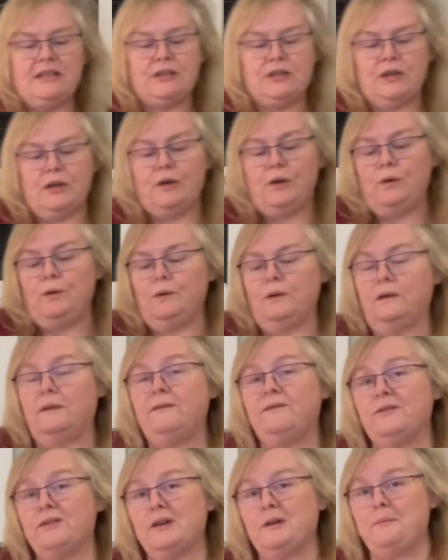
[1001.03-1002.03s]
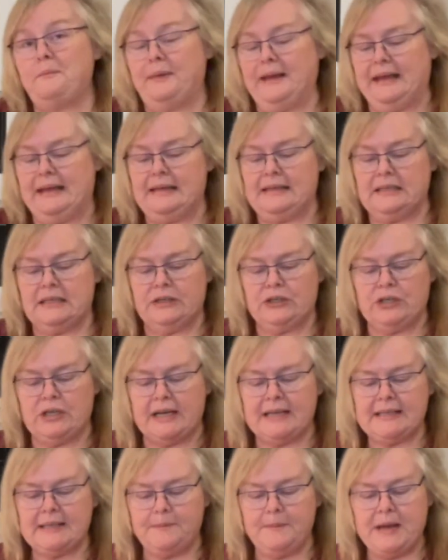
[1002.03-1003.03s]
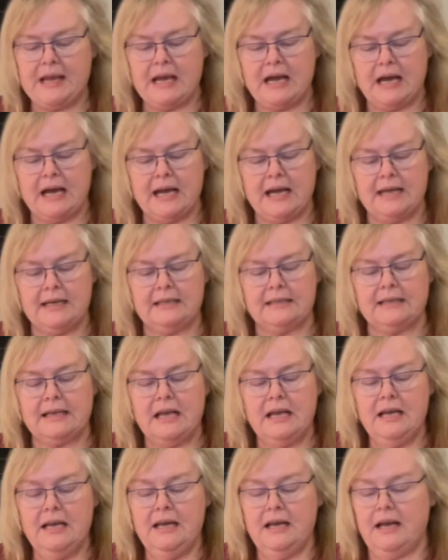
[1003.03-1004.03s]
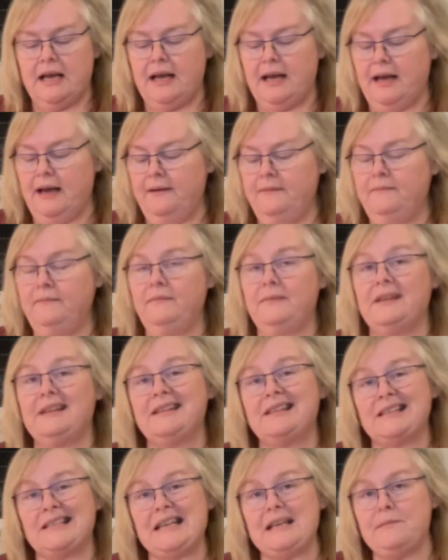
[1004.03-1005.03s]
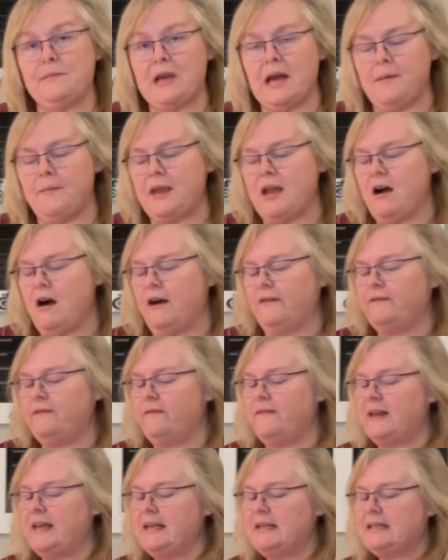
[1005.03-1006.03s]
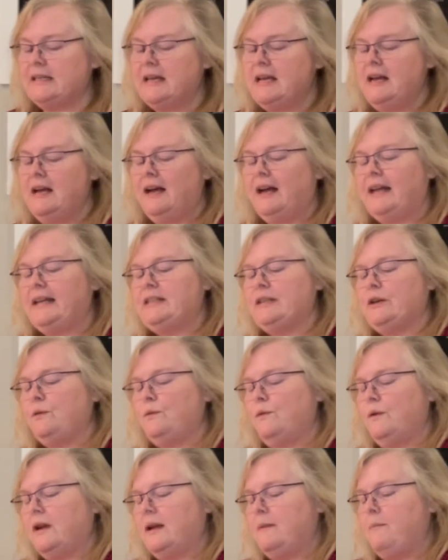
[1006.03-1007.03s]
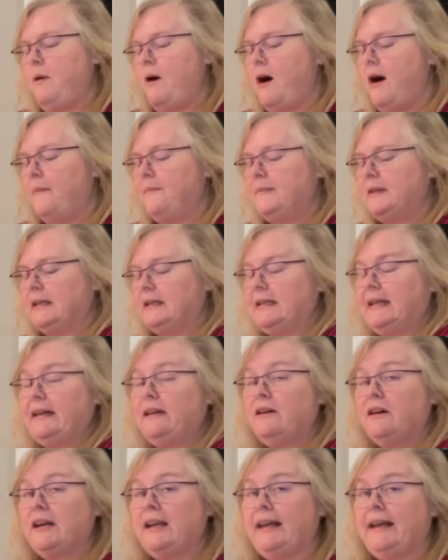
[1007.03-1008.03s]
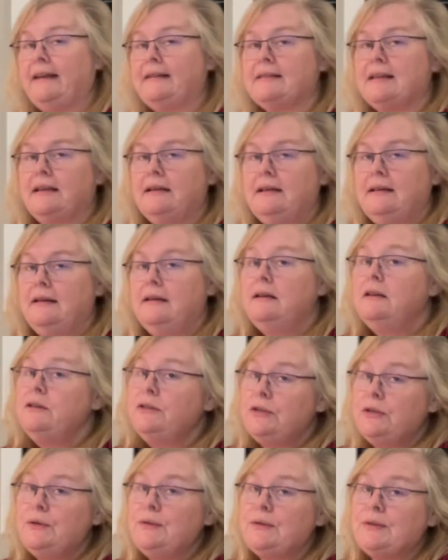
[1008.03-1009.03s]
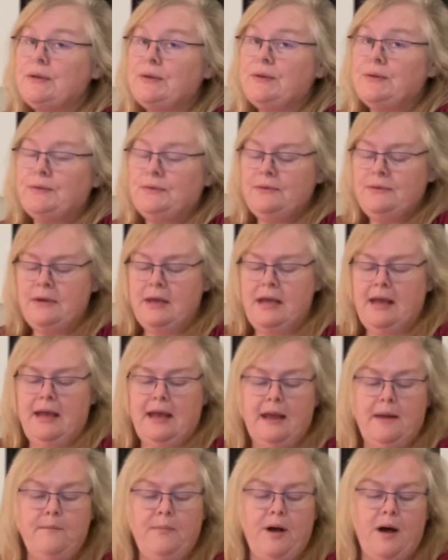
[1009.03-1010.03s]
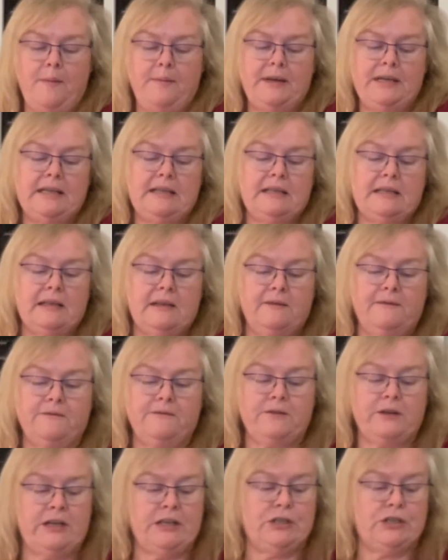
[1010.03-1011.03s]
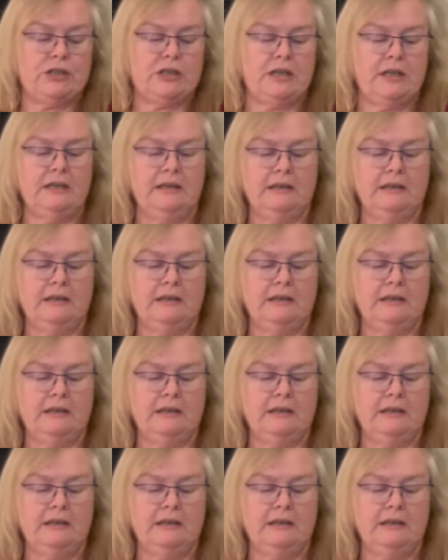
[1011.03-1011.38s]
to cool for a bit, just because the steam coming off of it, I don't want to pop the lid on it too soon and pop it into the fridge.